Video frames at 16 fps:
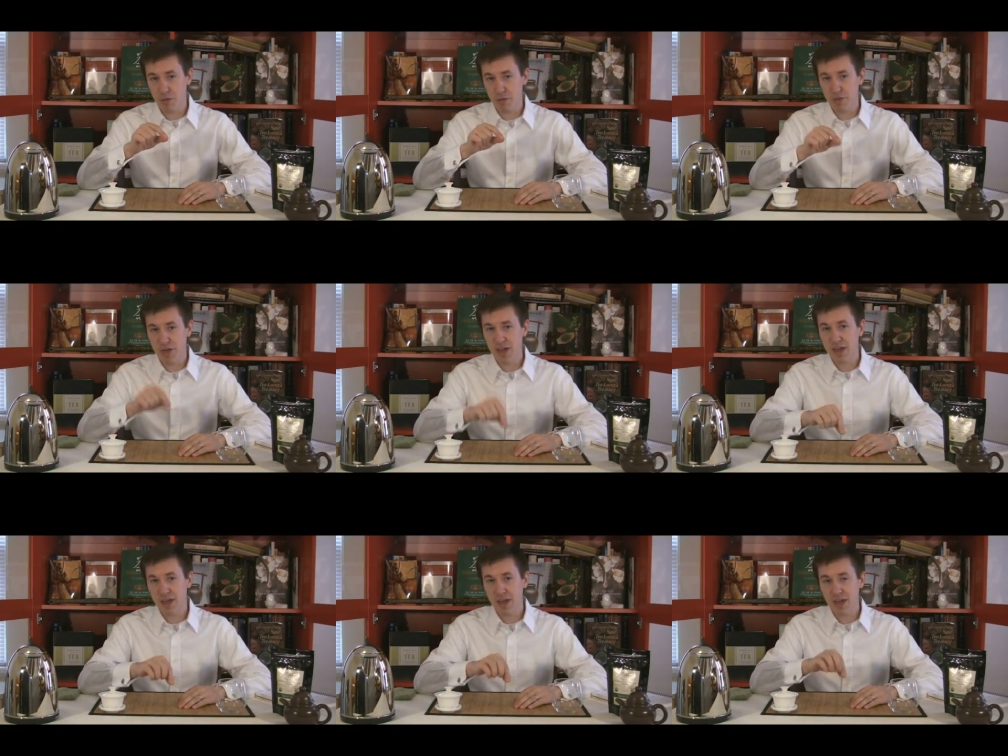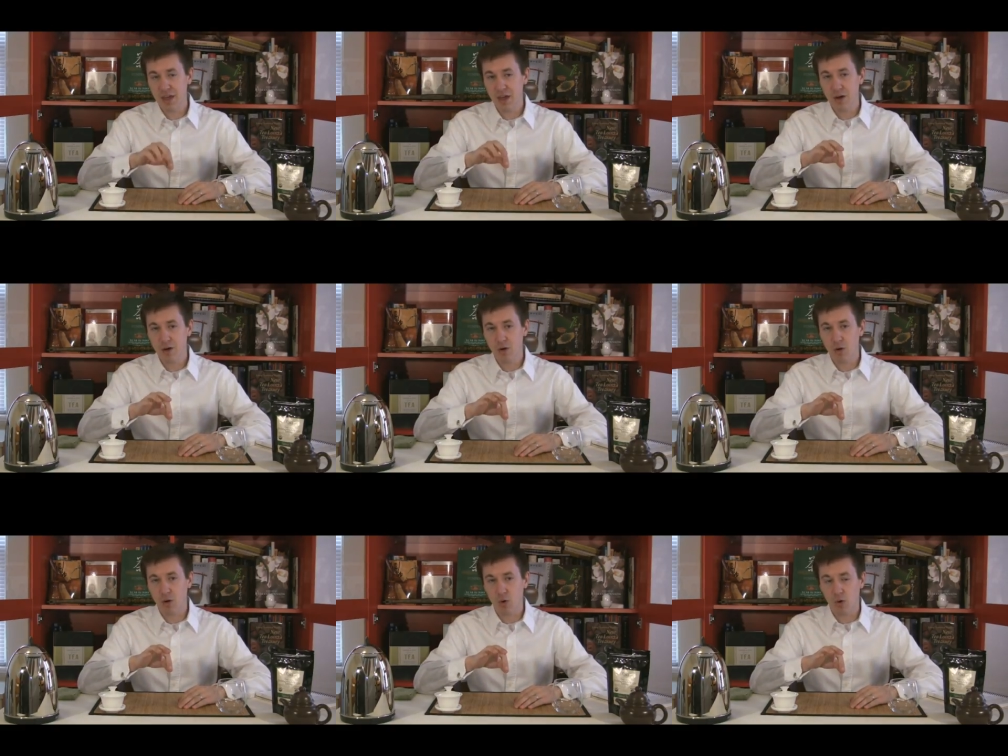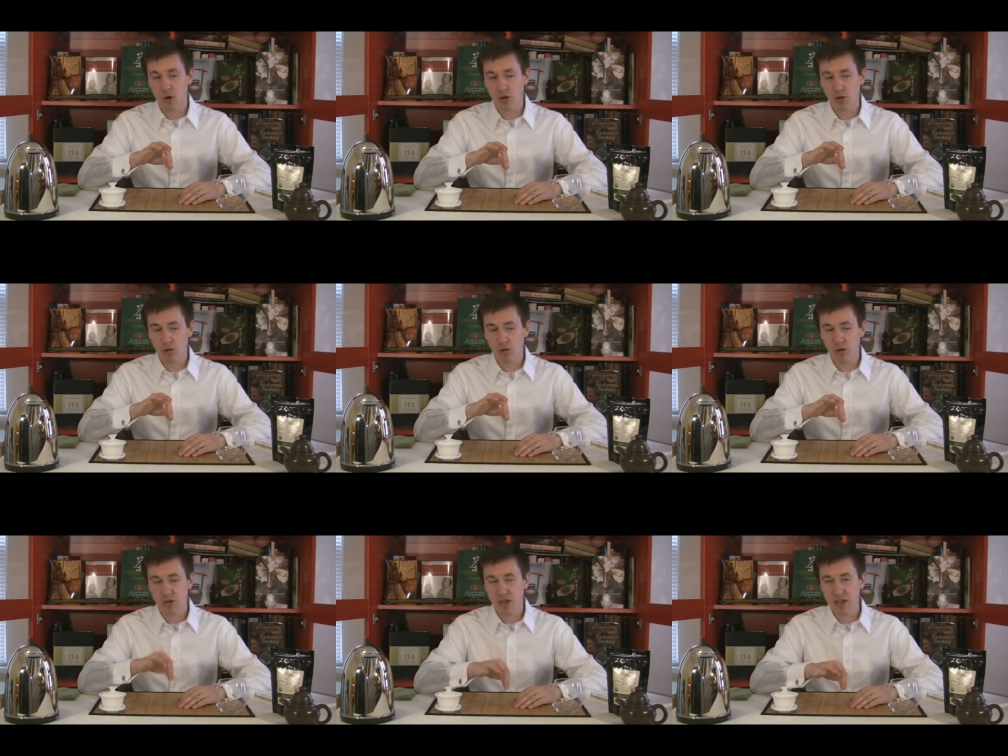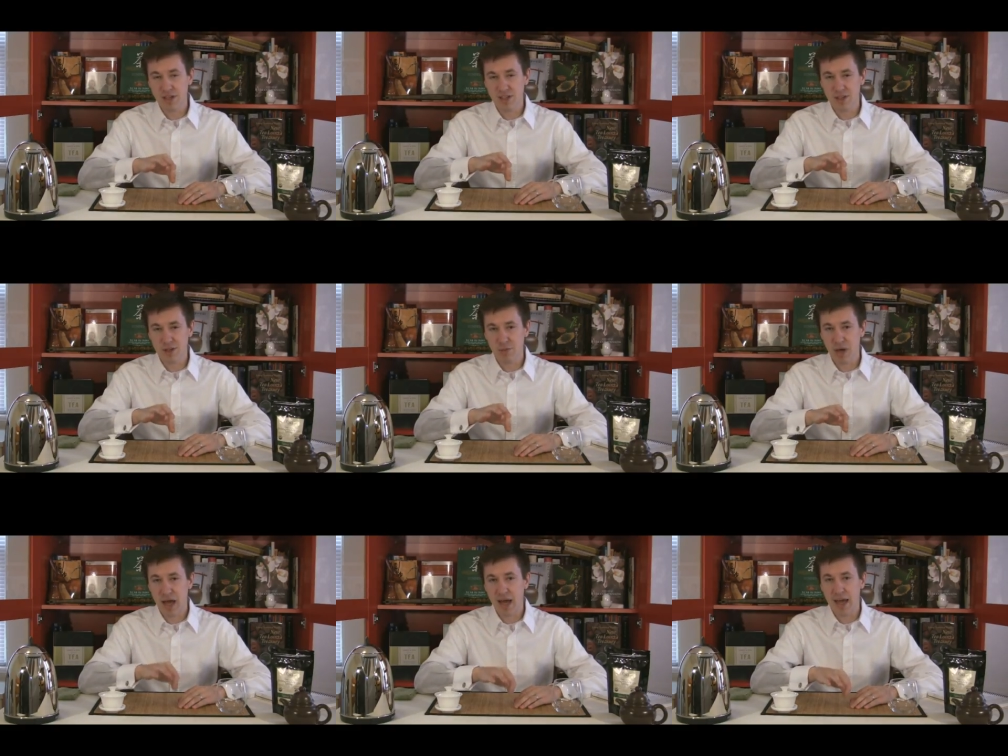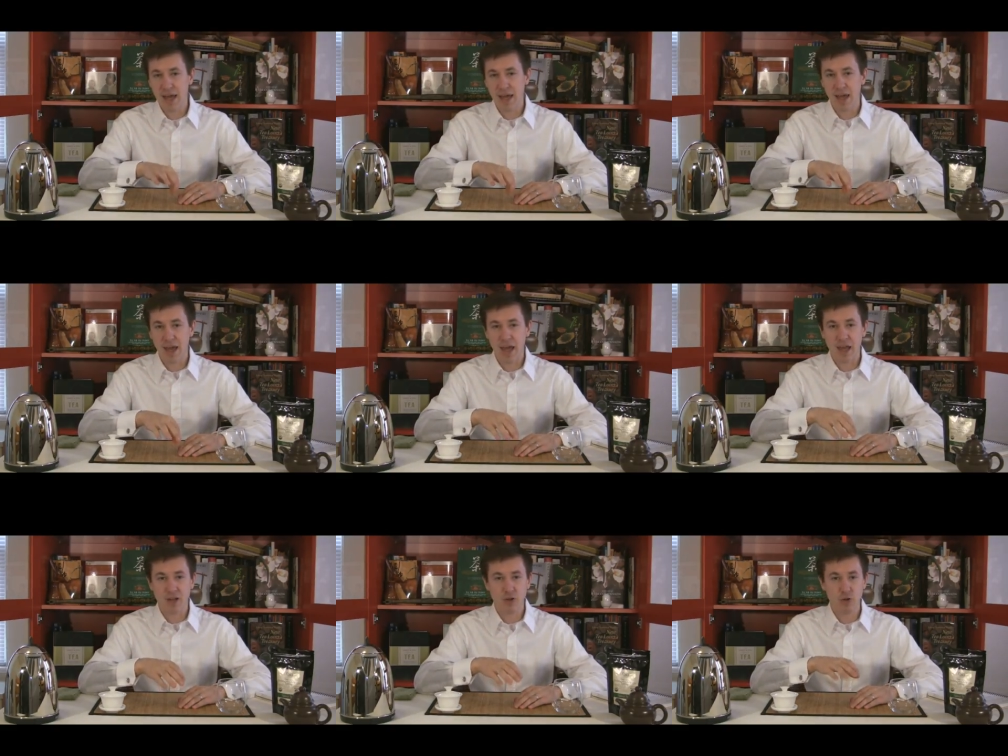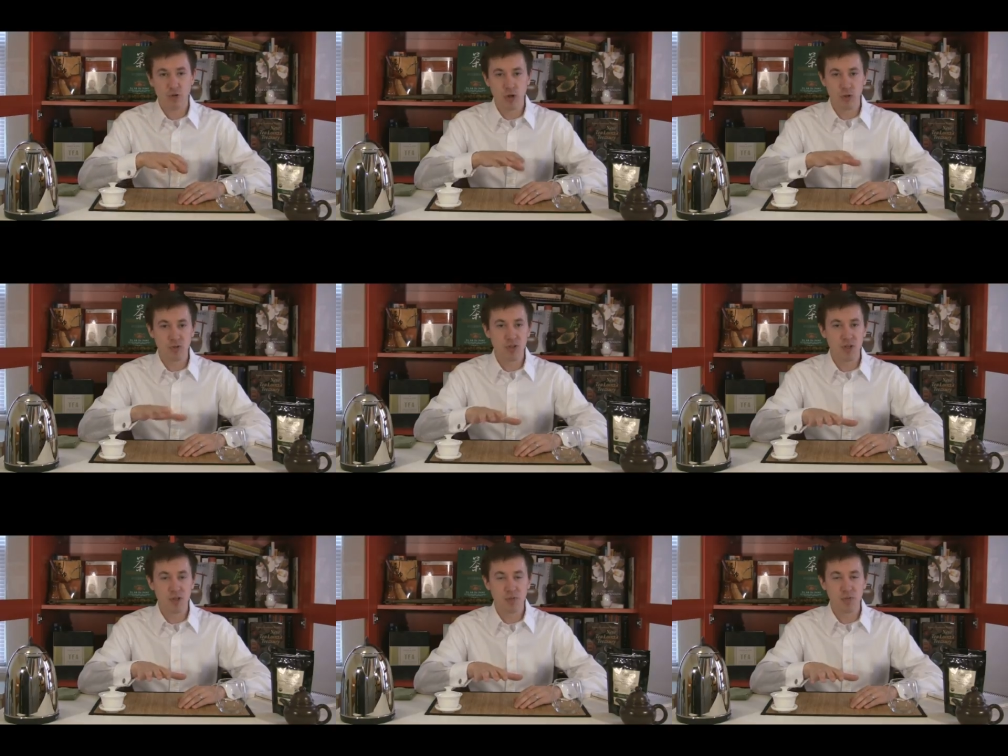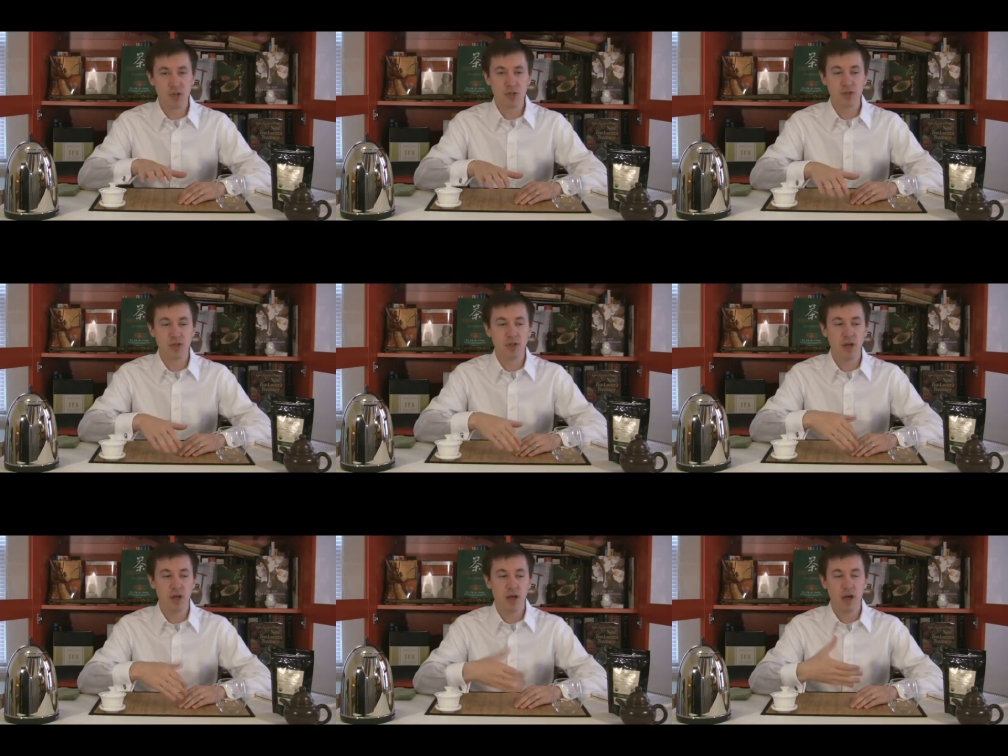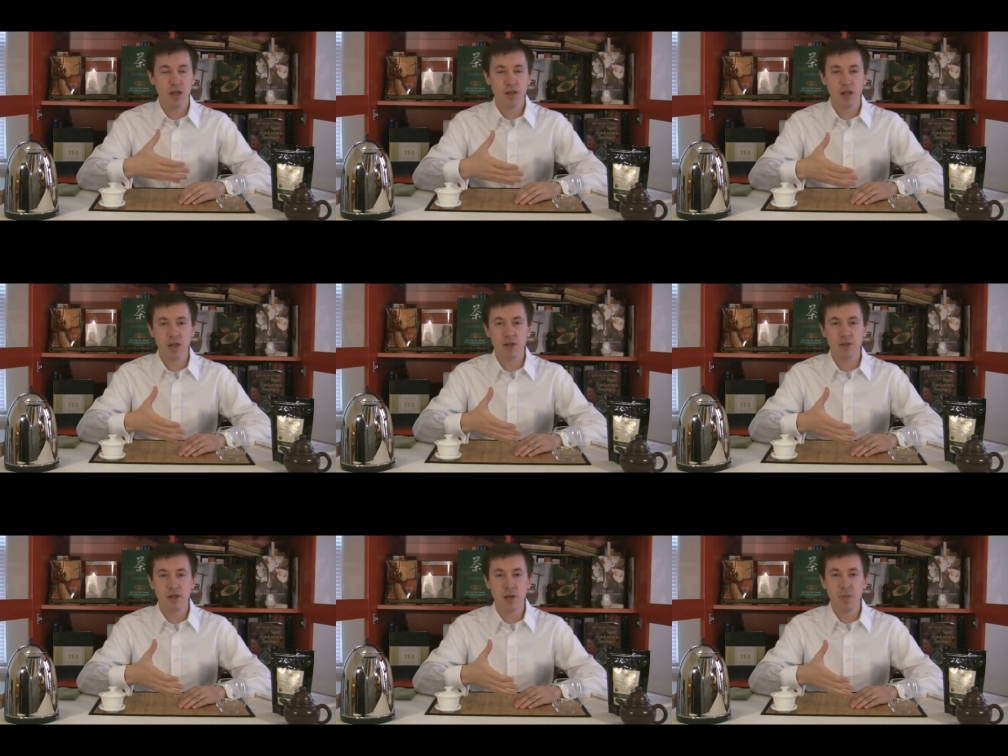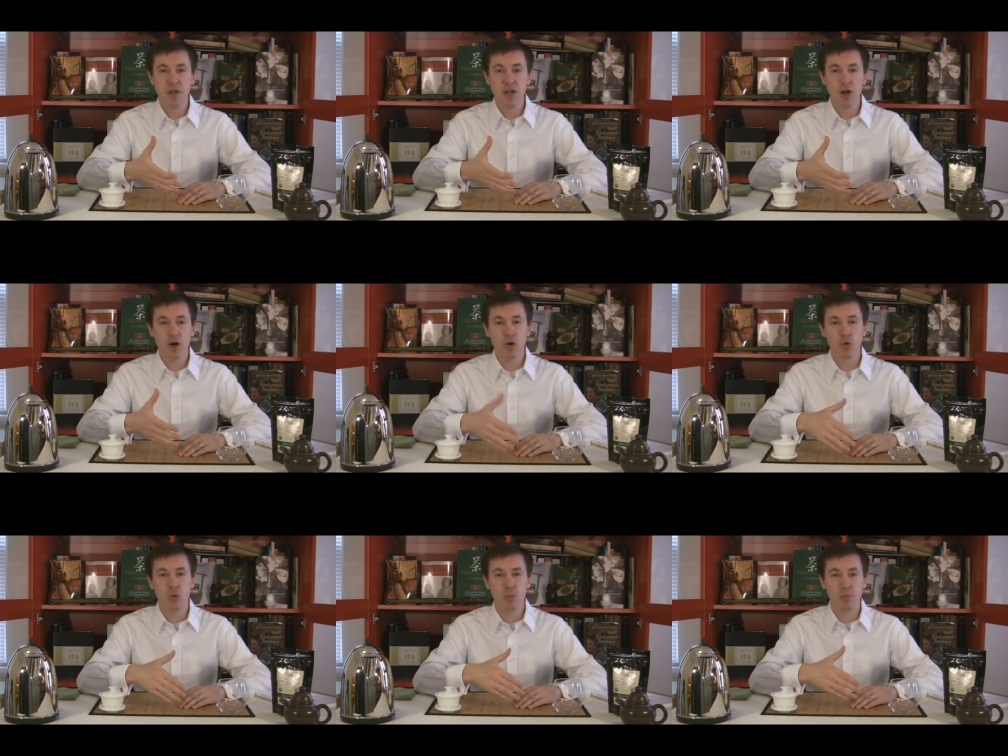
thinking or looking to buy and you don't see them listed, let me know.